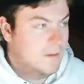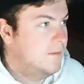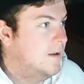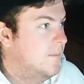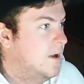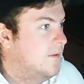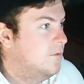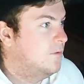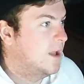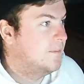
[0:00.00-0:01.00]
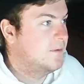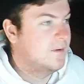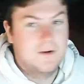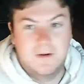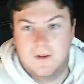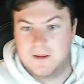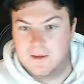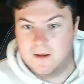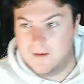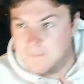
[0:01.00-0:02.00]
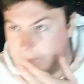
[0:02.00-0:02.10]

Damn, I have all caps on. I don't like that.